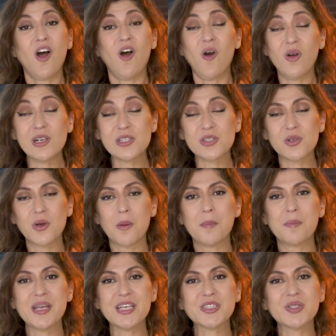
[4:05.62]
Also,
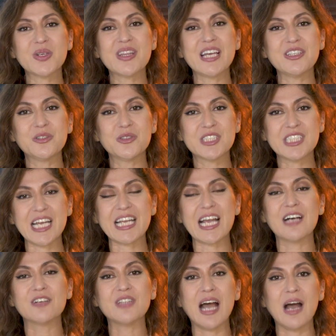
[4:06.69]
make sure that you check
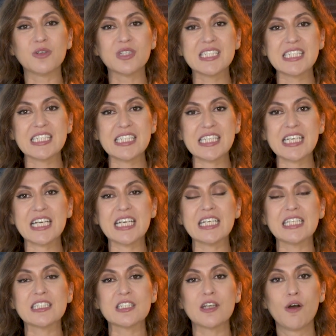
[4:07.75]
out our
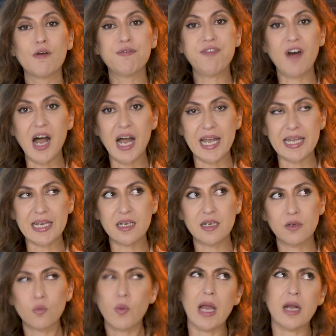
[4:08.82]
secret file.
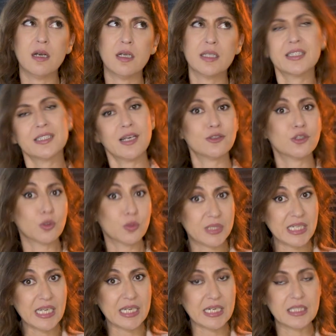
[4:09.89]
Well, it's not so
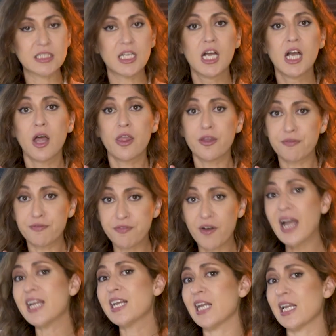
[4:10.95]
secret. The
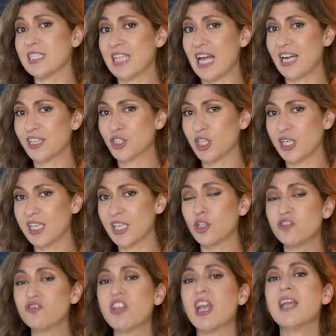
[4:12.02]
file is actually
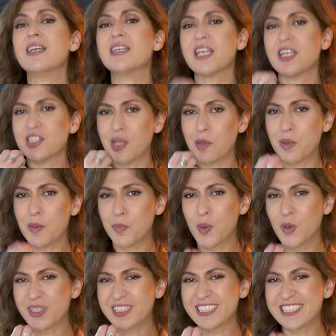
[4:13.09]
containing some
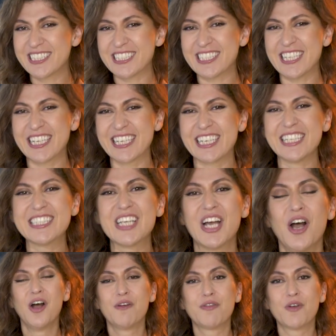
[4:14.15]
important secrets
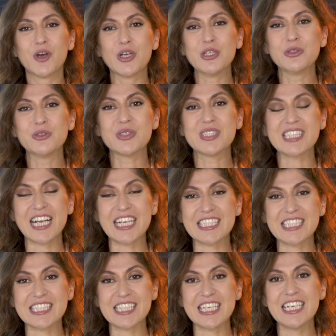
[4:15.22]
for you to
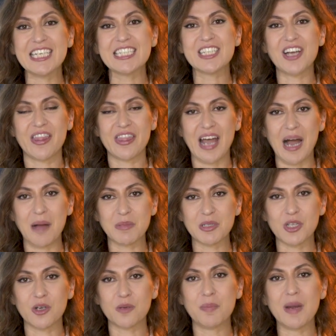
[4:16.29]
succeed on the
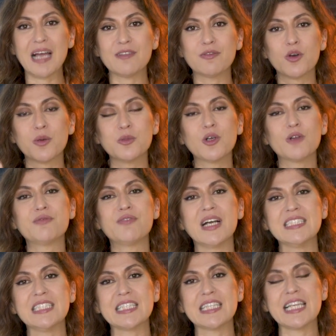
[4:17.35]
Amazon platform. You'll
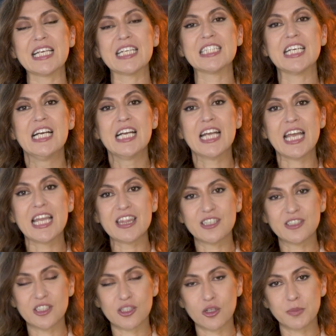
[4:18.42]
find it linked in the
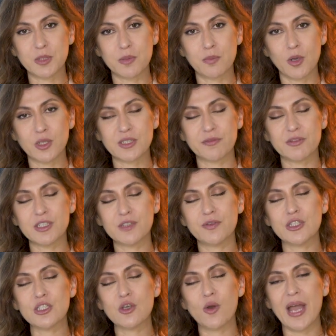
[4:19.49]
description box of this
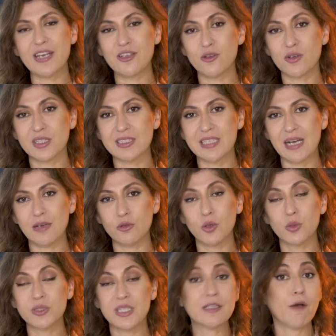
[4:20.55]
video and you can
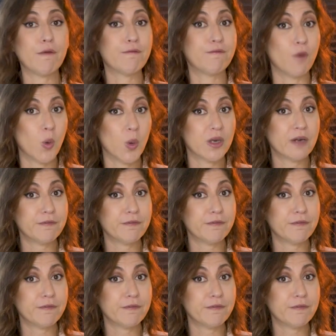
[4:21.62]
download it for